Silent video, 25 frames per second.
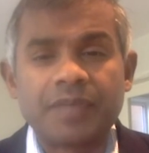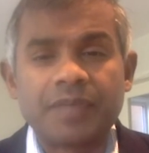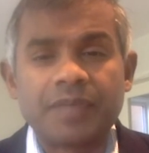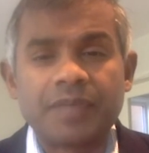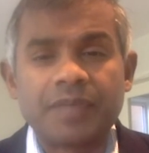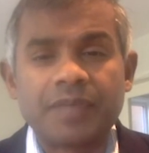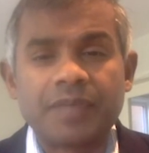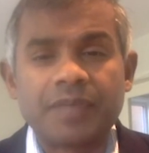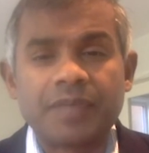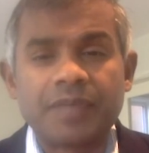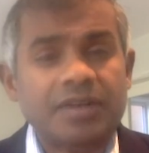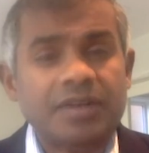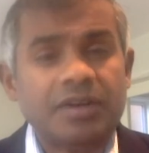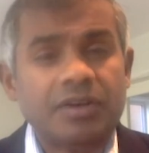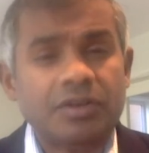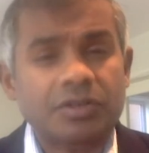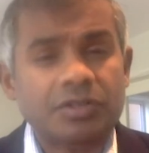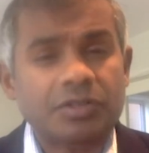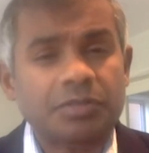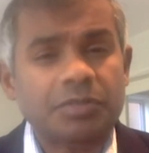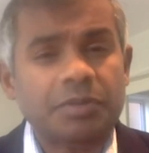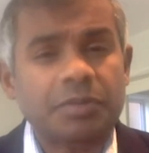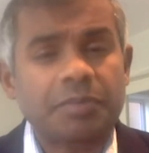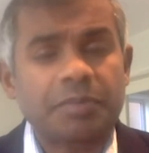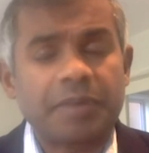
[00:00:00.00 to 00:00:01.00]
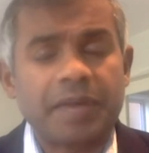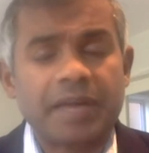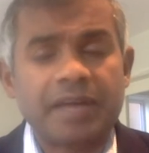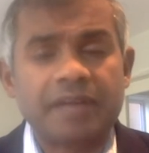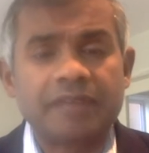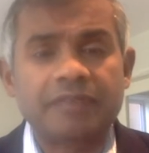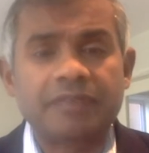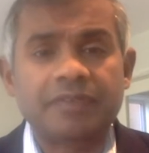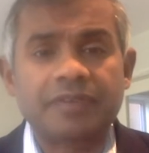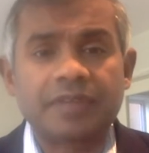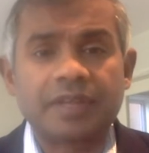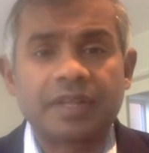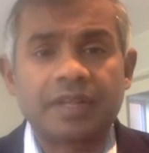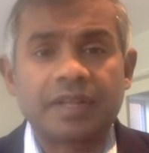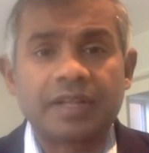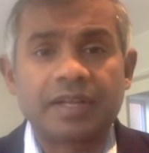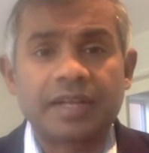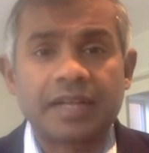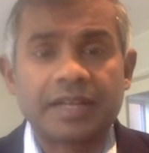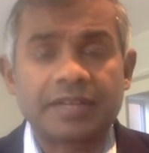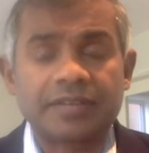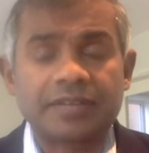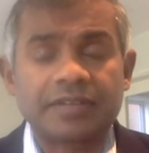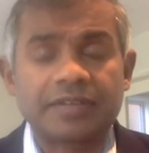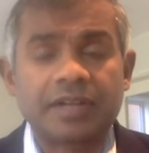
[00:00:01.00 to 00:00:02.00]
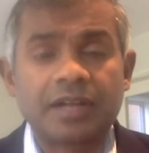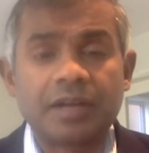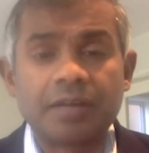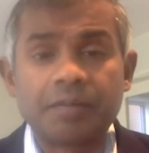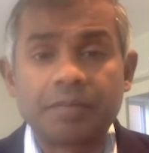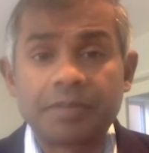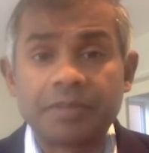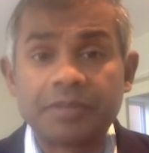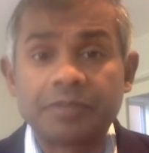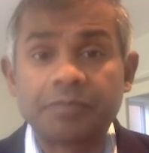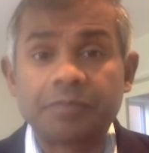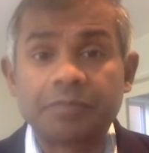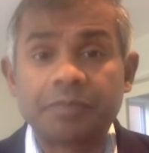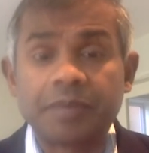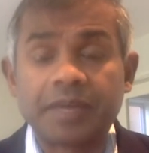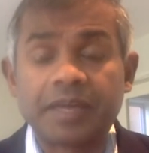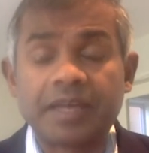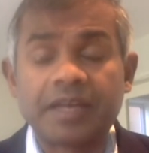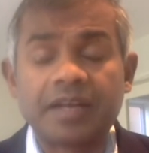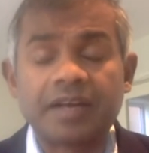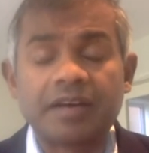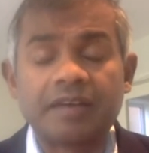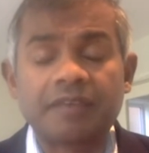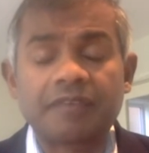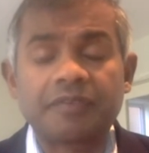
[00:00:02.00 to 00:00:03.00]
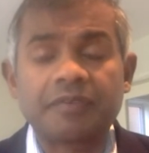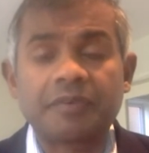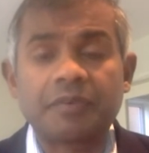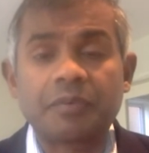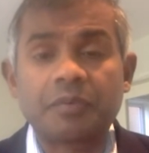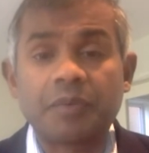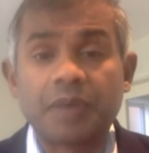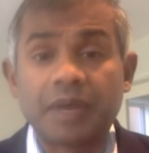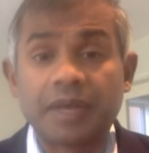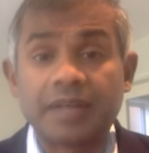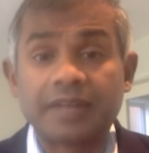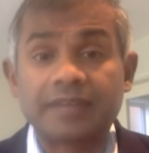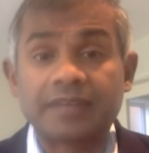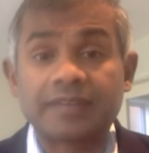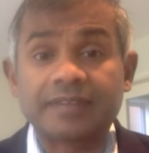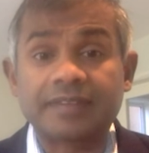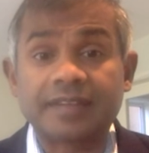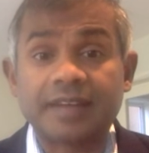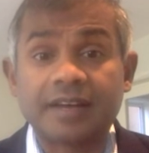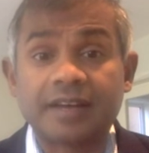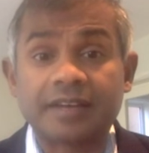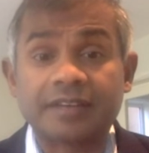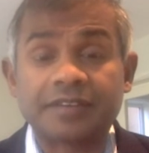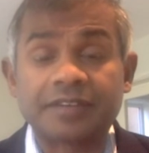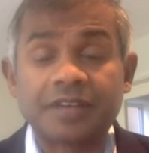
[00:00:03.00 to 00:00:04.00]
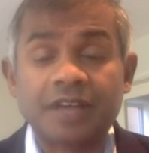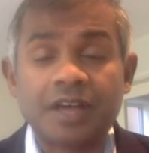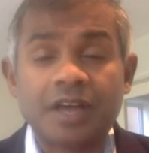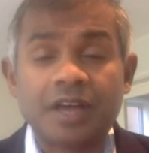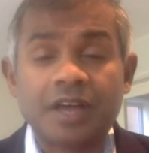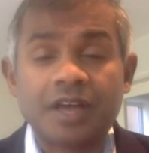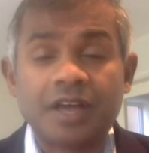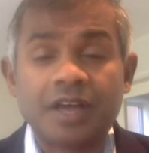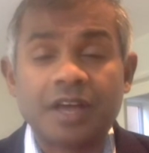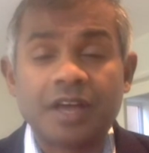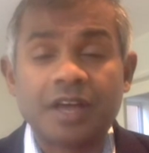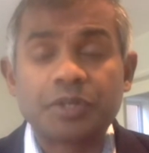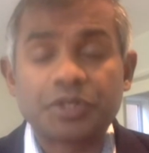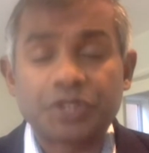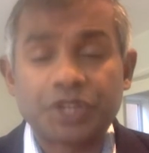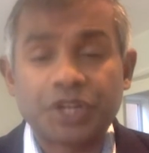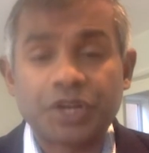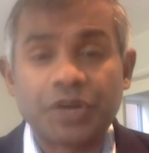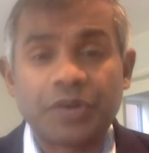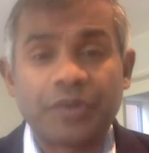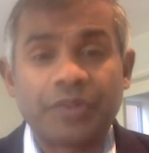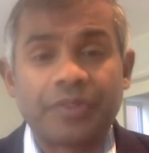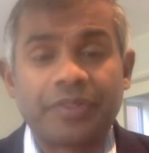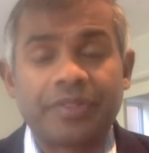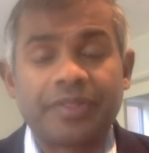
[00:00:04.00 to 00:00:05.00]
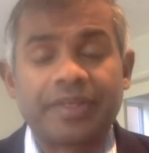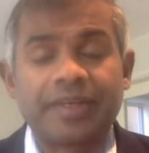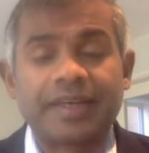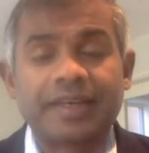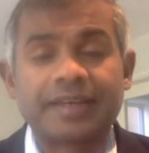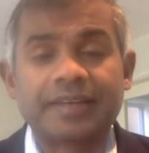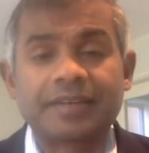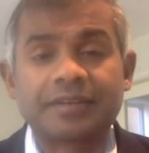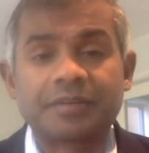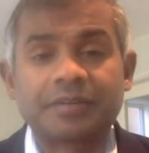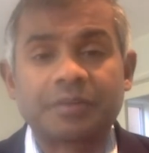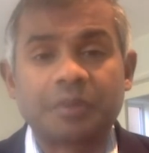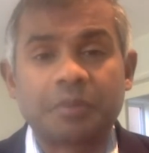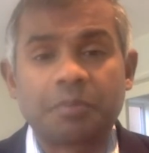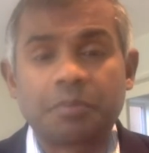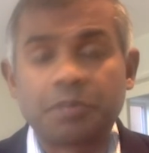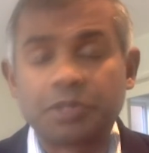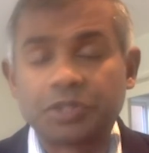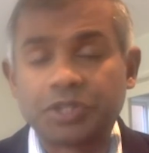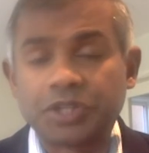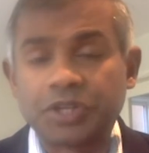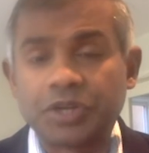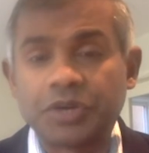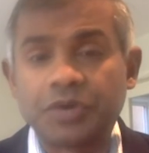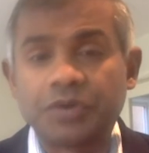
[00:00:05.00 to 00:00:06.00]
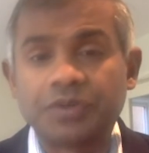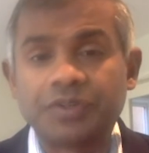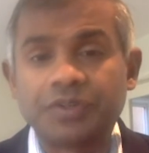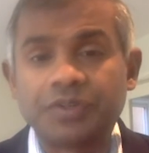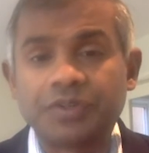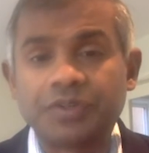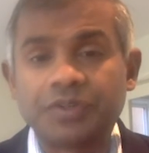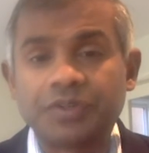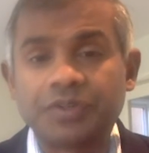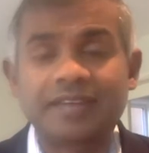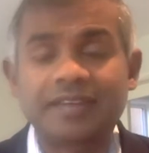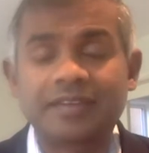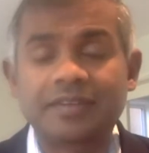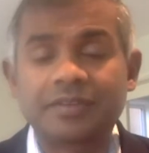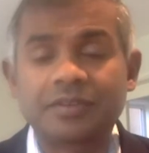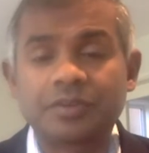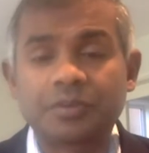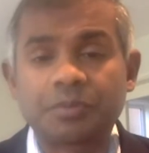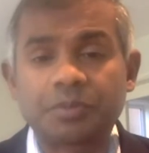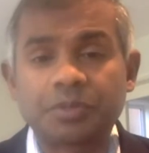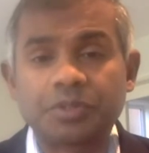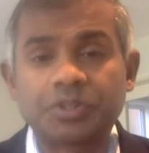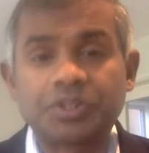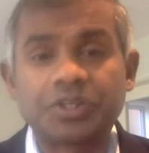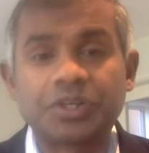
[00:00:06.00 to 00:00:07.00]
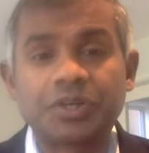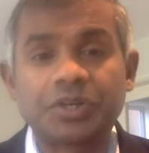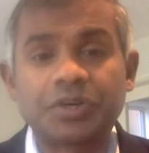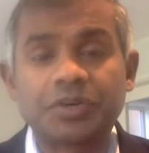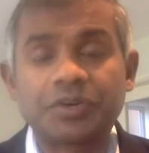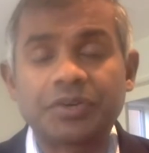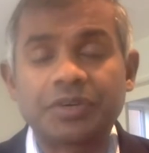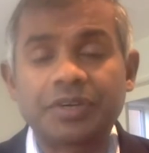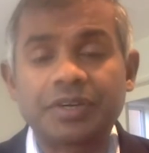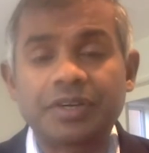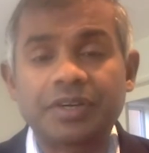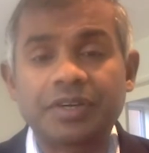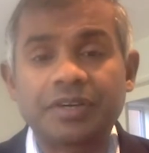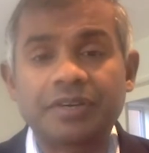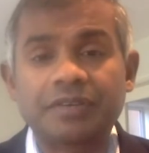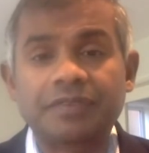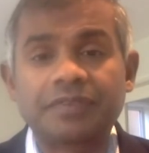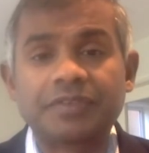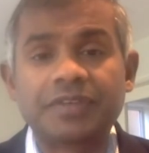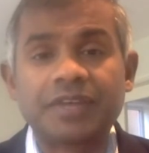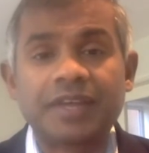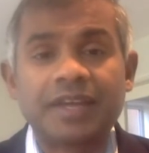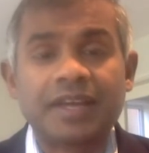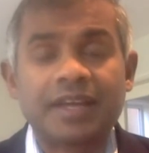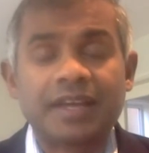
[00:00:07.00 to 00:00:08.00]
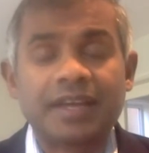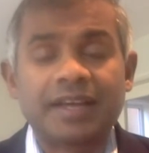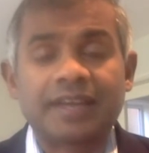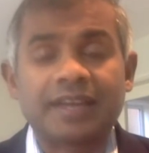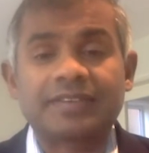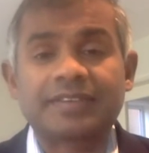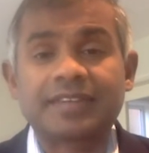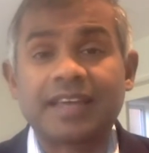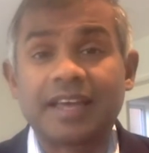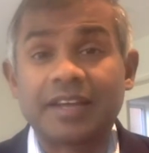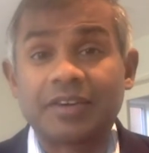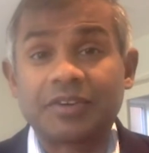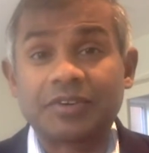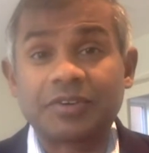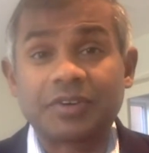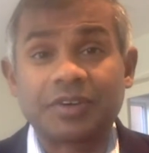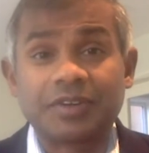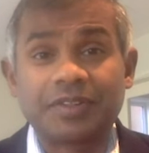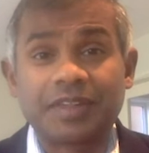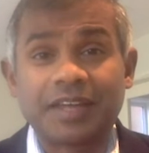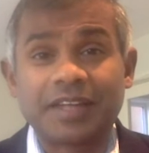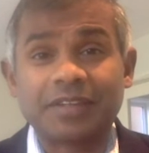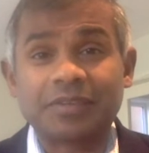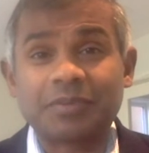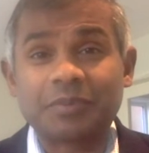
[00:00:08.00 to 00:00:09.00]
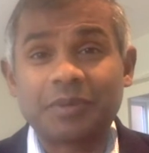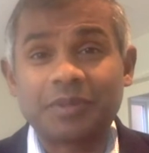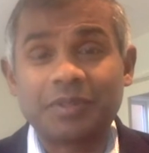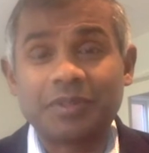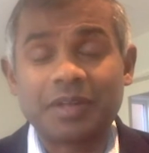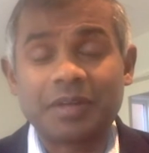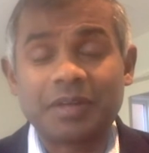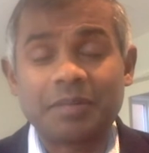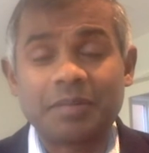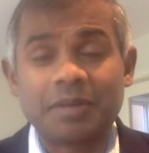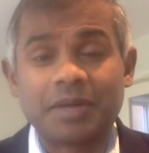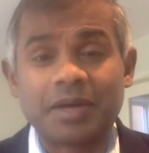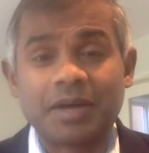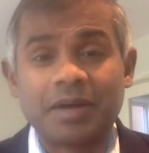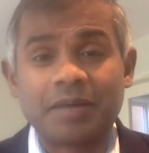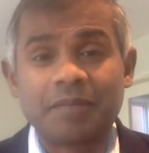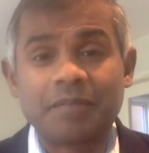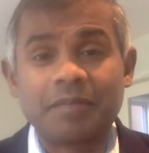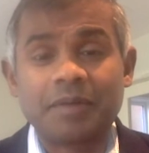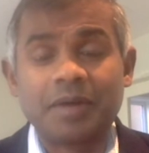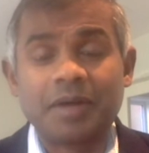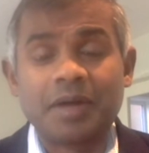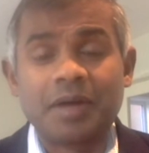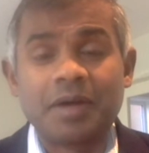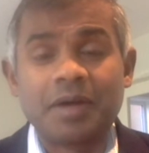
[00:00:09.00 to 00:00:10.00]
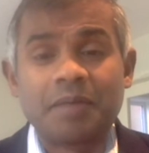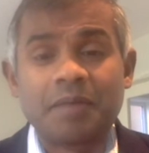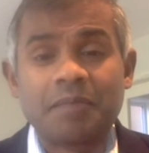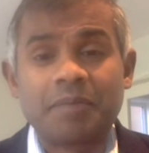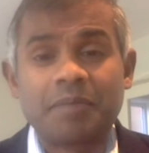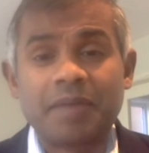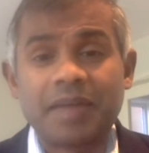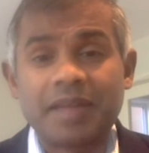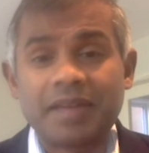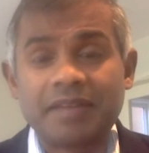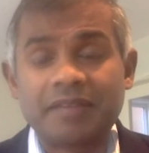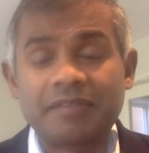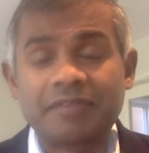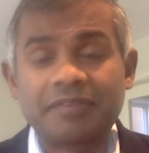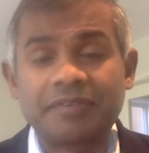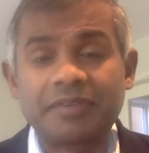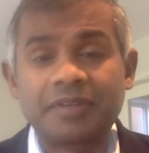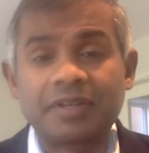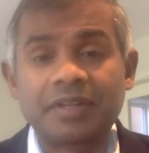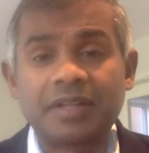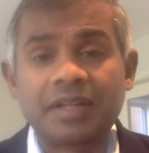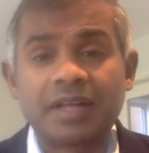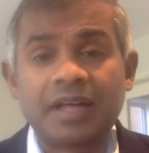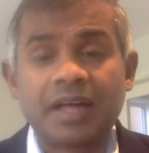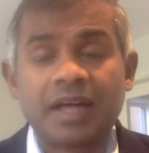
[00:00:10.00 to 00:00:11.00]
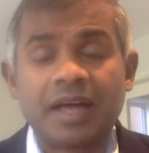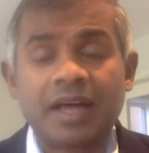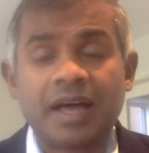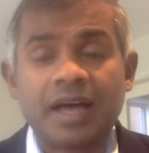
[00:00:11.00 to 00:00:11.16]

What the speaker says: They tend not to be painful unless the lump is big enough when it starts pushing on things or pushing on tendons or pushing on nerves, etc. And that's when they become painful.